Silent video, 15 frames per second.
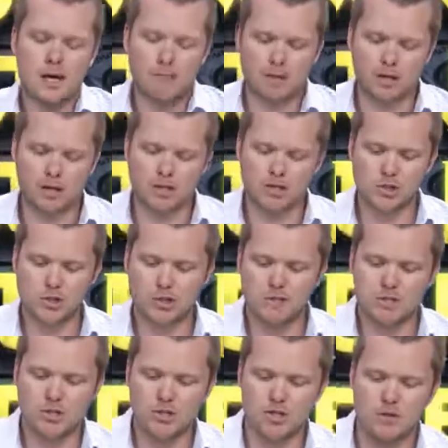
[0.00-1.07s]
But it also
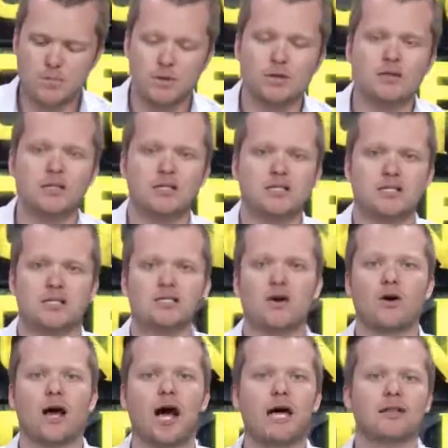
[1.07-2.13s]
gives you the ability to
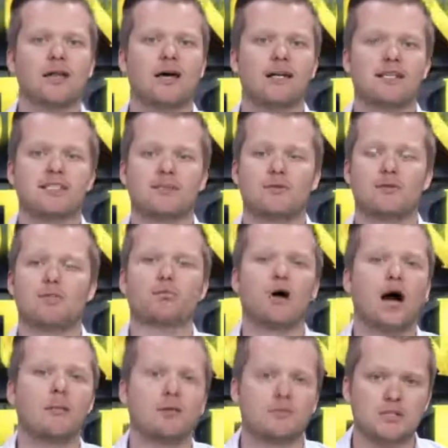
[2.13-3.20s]
start highlighting some of the
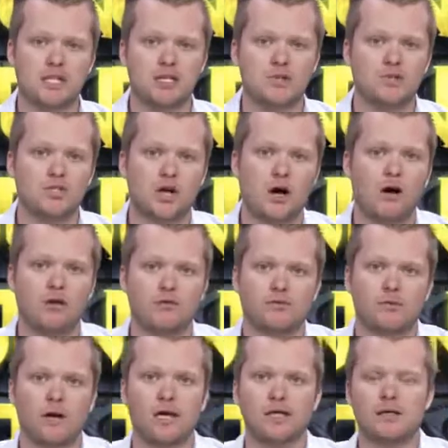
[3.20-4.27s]
problems that you solve,
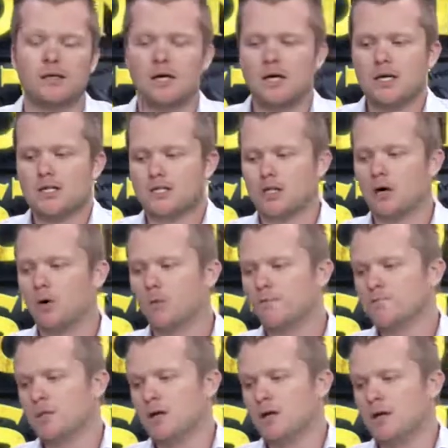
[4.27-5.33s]
right? So
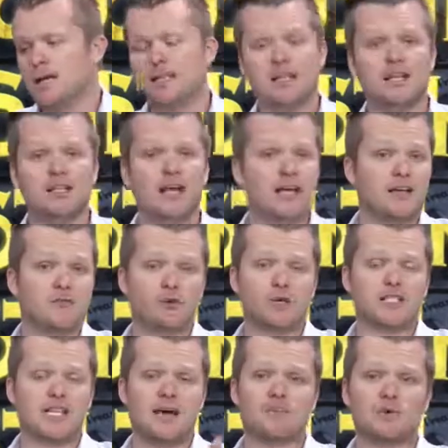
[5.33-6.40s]
it, it, like for
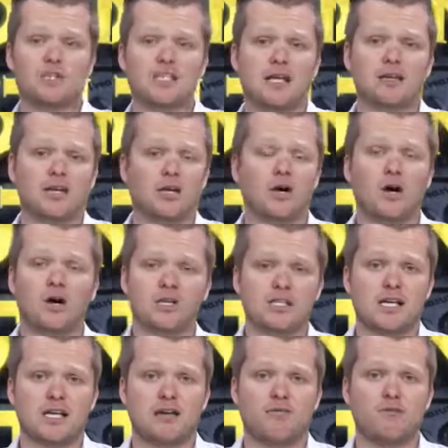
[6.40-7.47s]
example selling cars
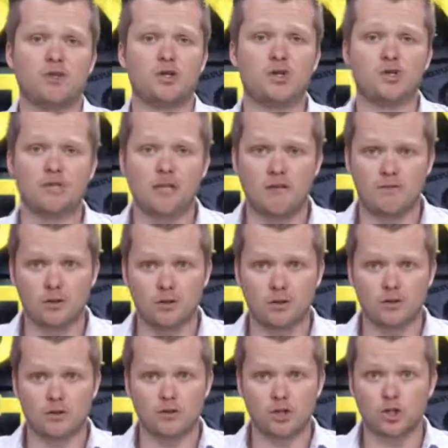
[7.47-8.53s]
if your if
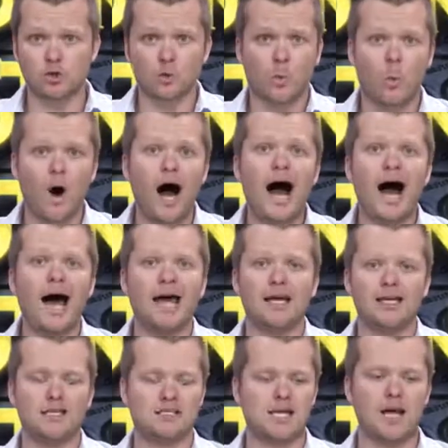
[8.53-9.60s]
your your why
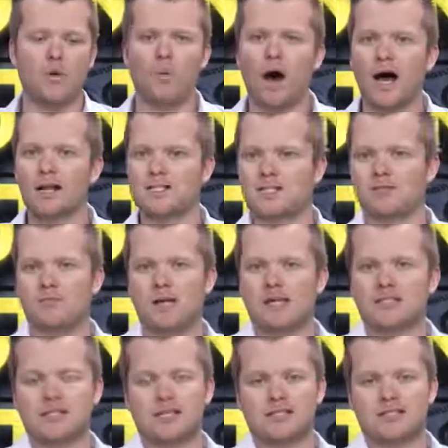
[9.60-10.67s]
is hey why does it
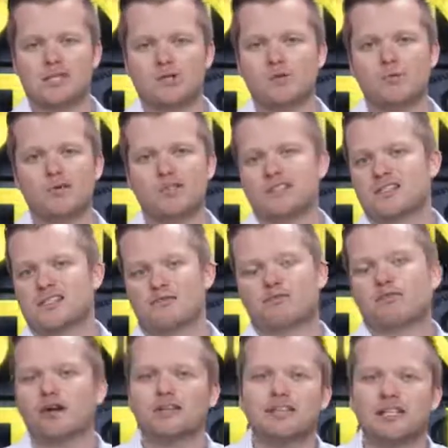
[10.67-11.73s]
make sense to do business at
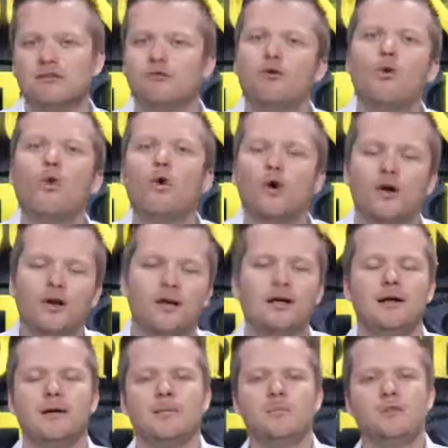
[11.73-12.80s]
friendly ford
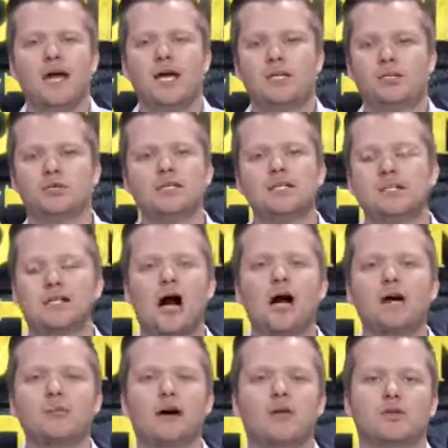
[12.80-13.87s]
then you need to
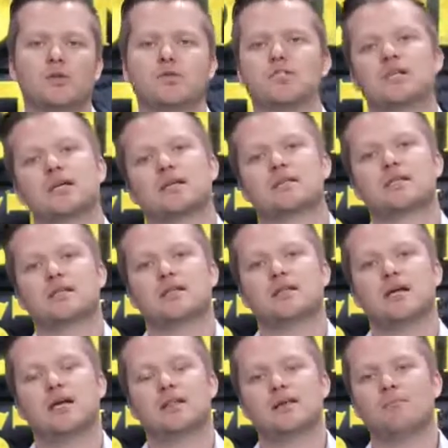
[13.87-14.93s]
talk about those things
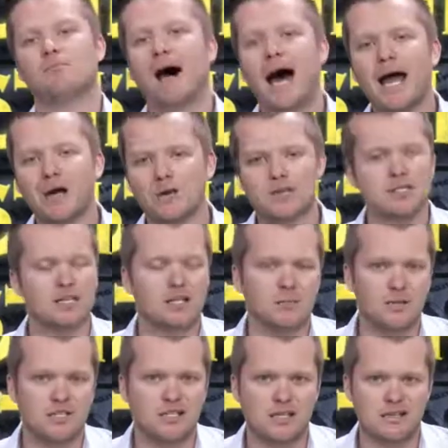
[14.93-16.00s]
that the buyer is going to
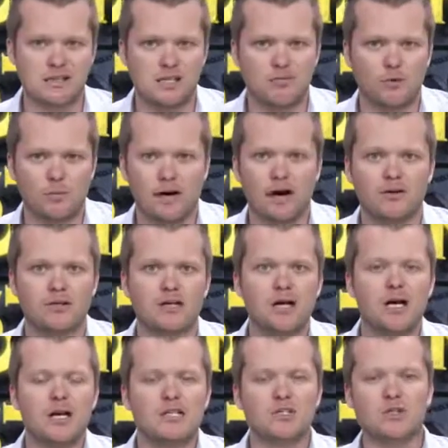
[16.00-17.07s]
be sensitive about
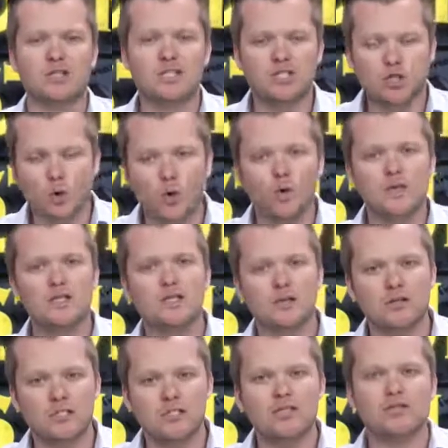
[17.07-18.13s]
so this story
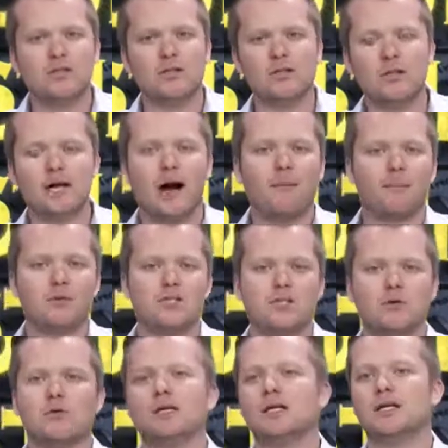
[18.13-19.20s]
starts giving you the
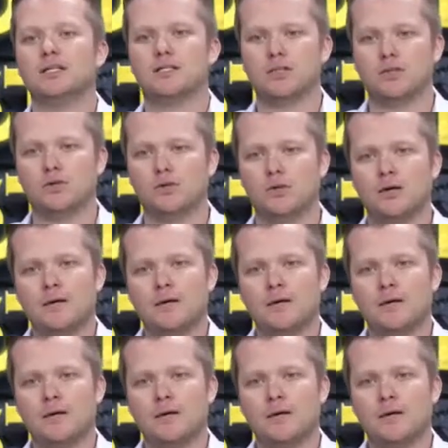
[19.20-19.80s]
opportunity to